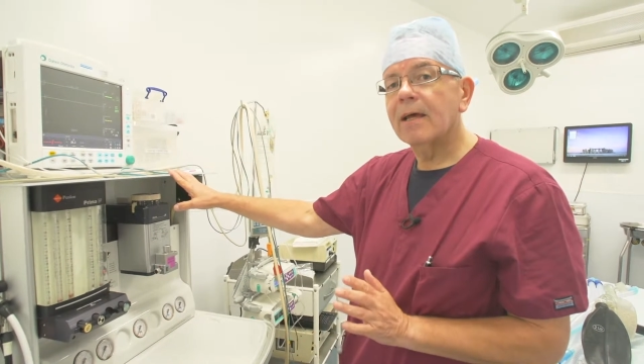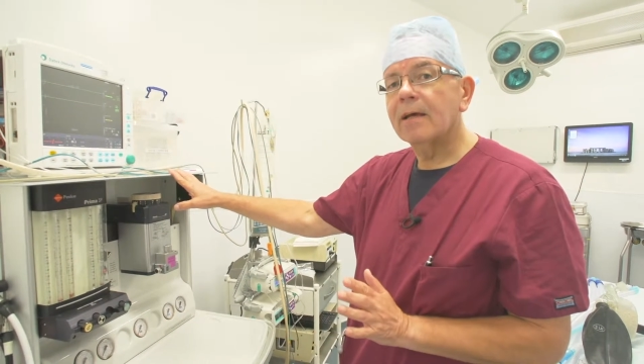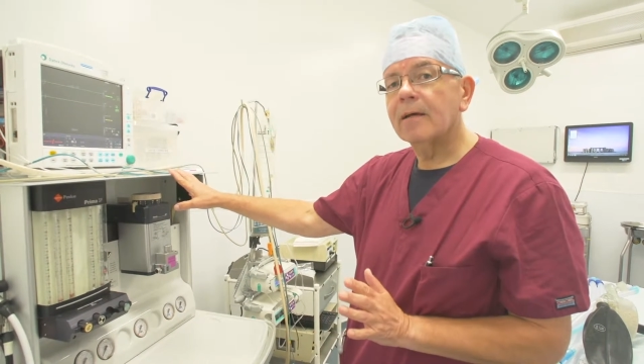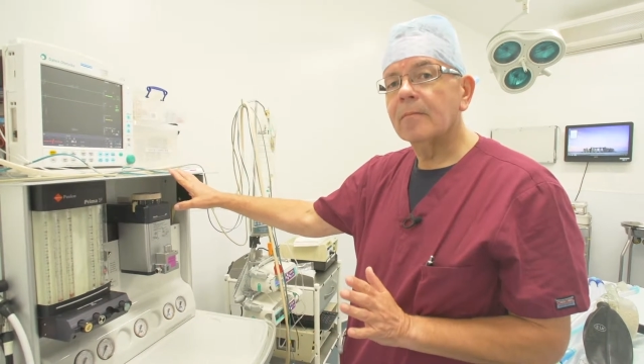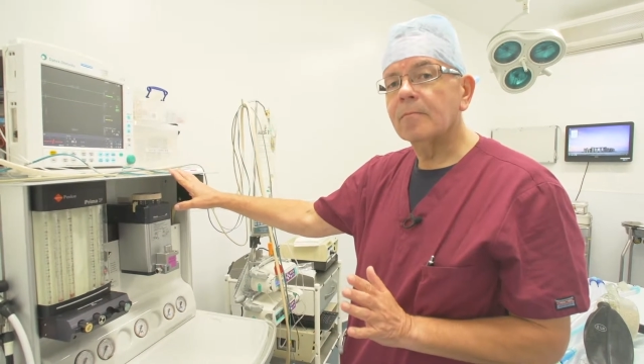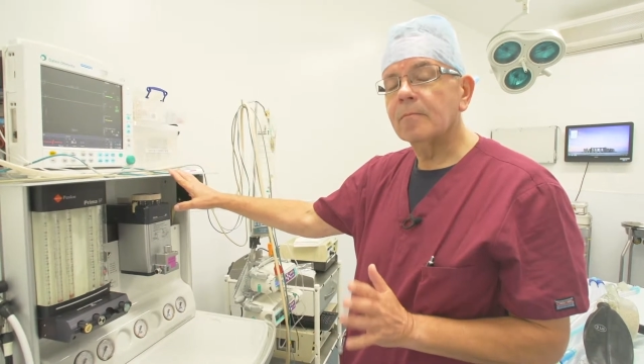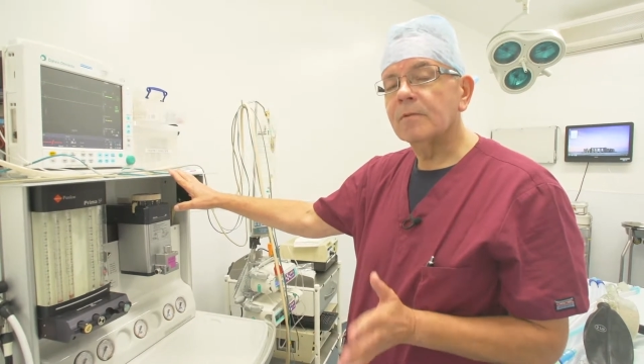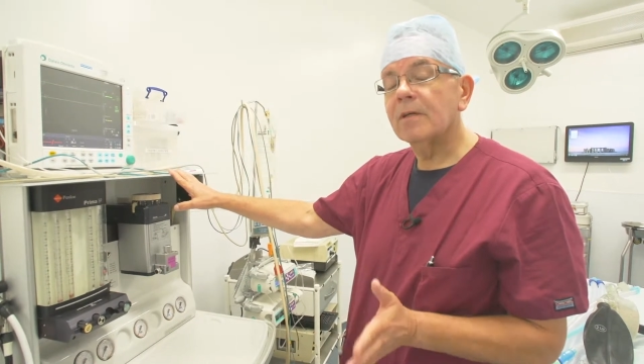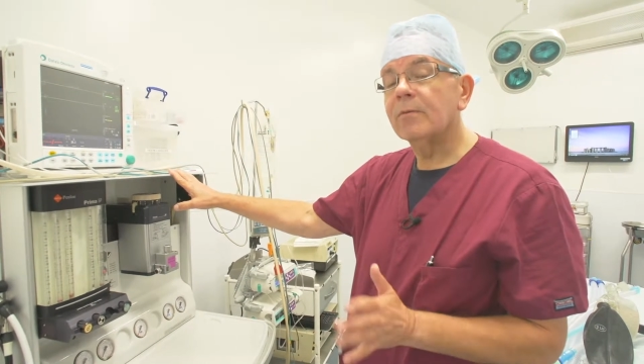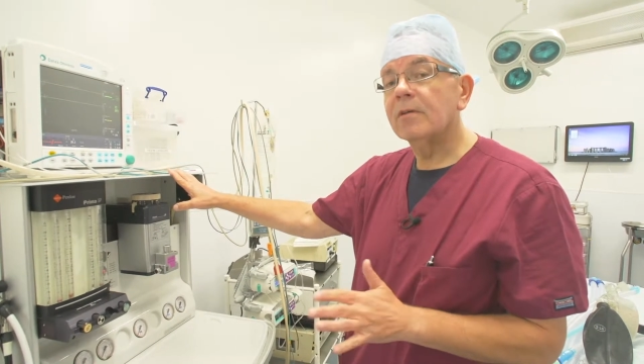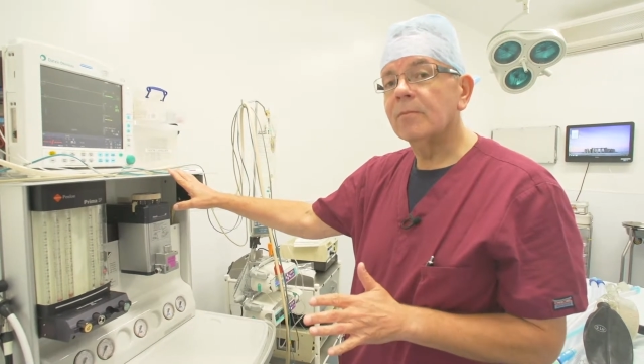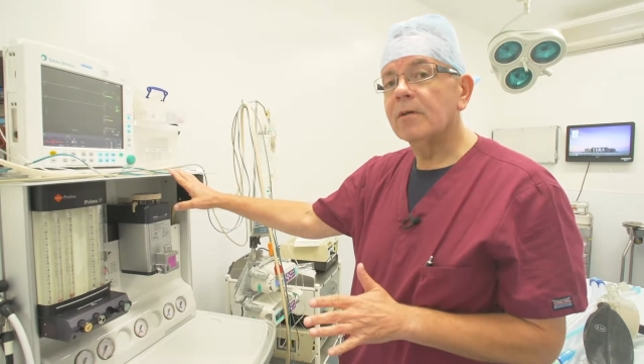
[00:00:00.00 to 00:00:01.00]

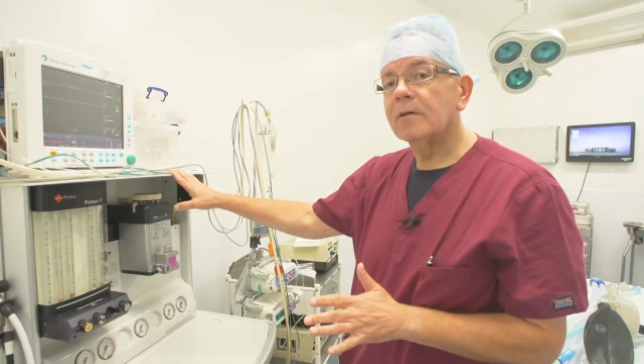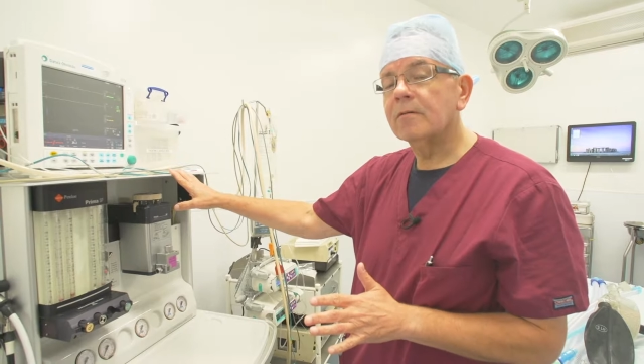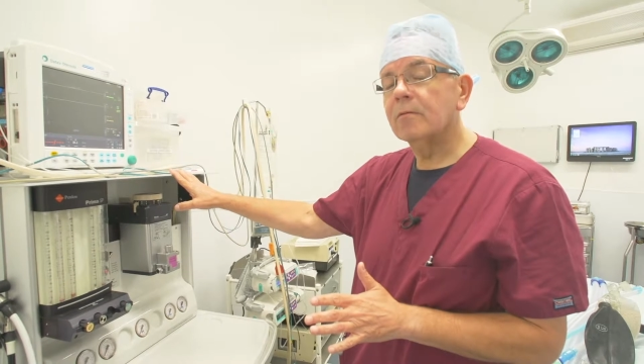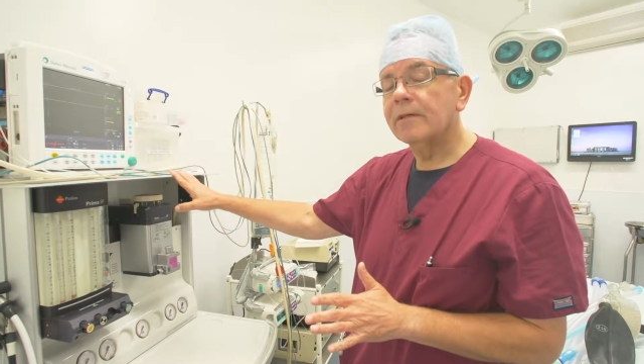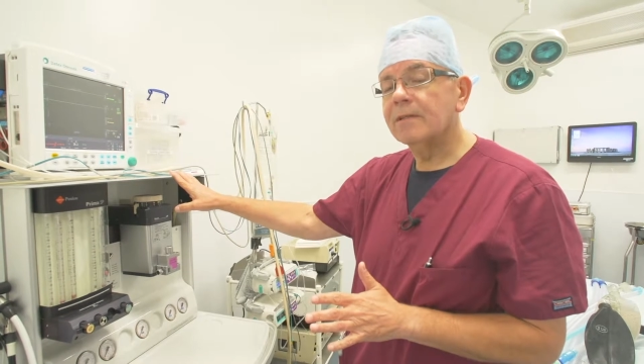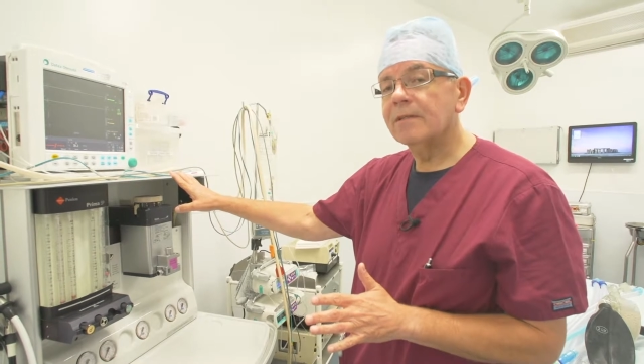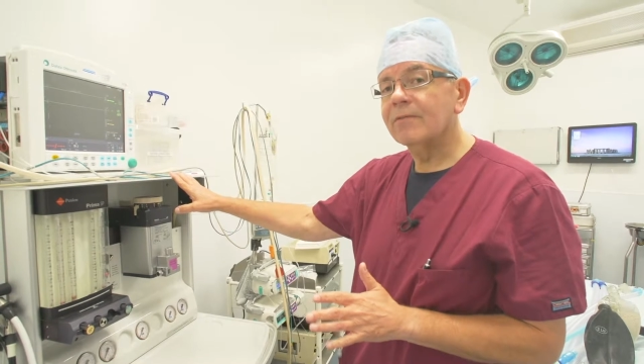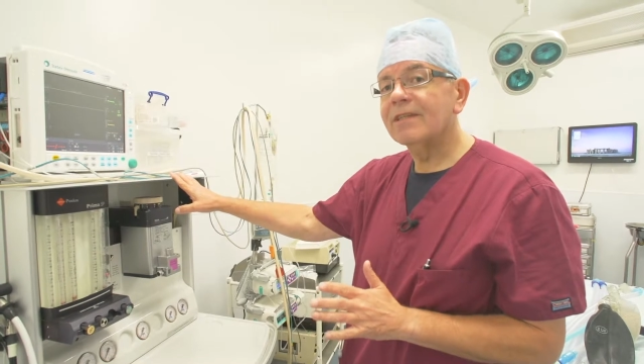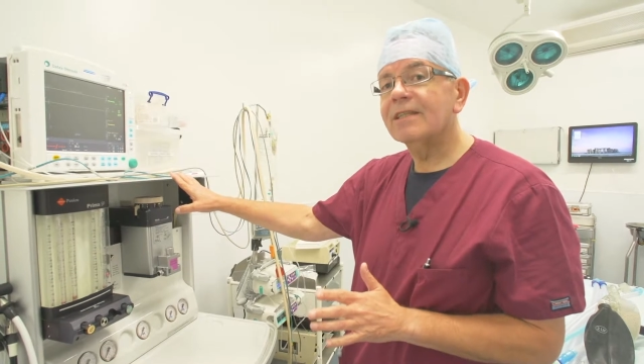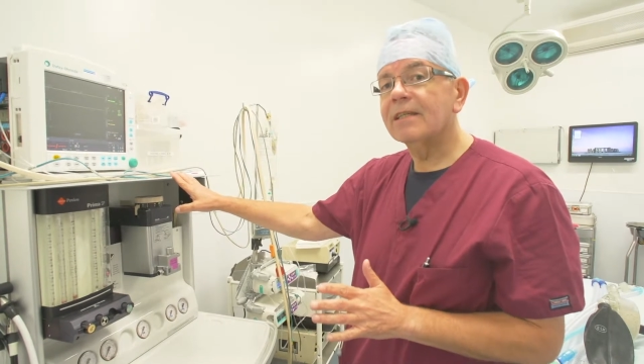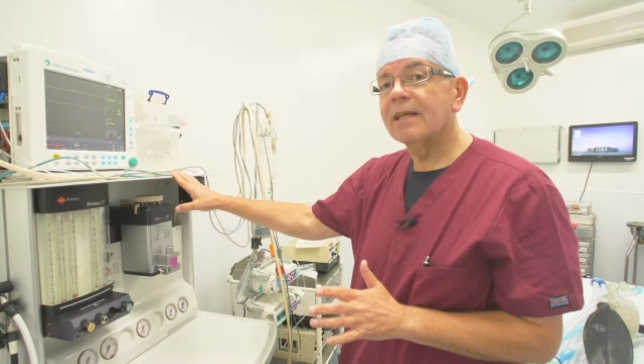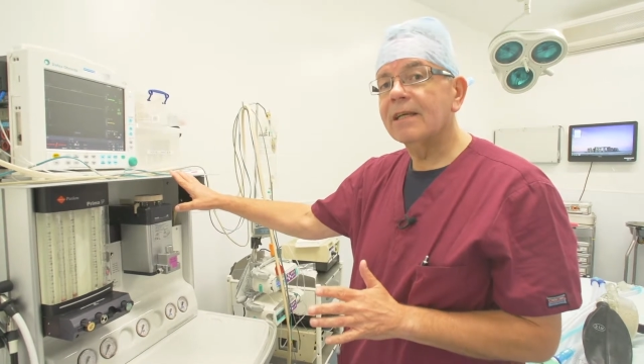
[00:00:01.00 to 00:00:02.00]
Some of them are quite
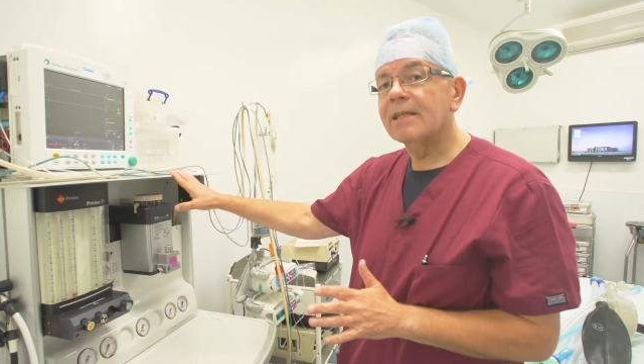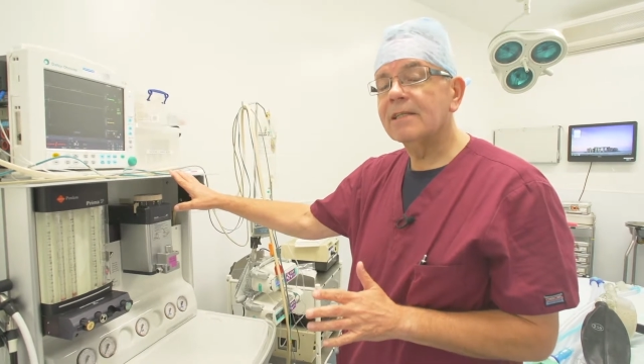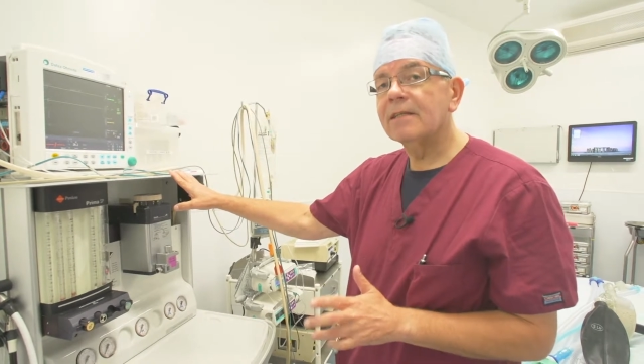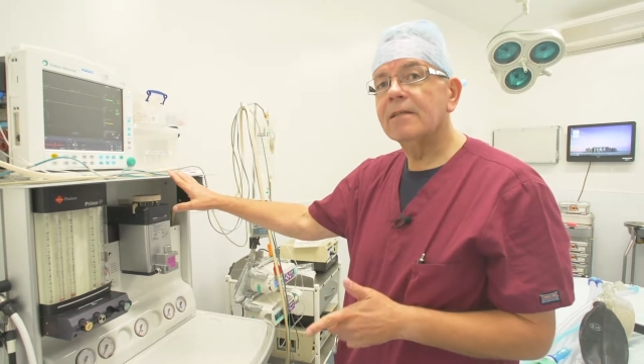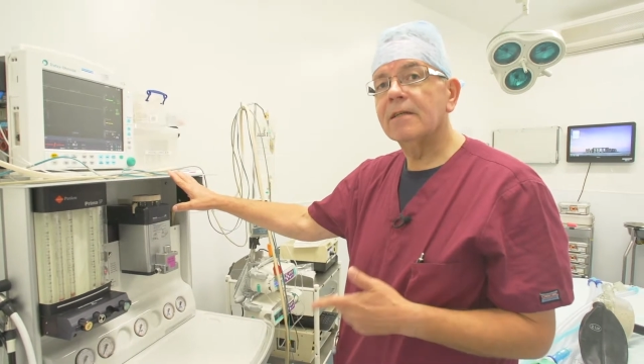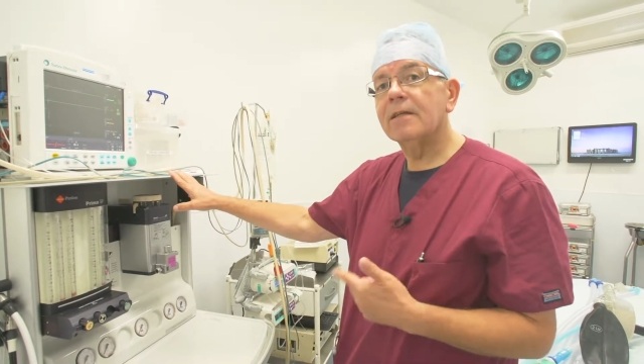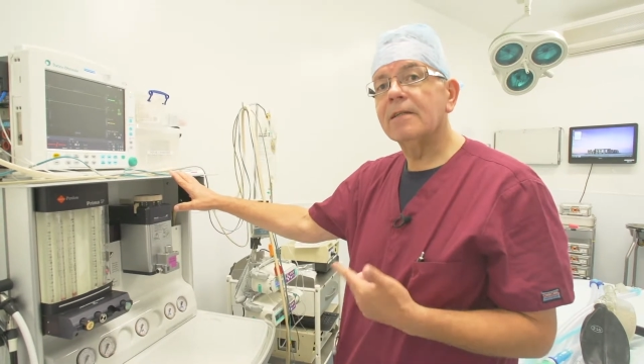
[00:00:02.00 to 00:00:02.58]
sophisticated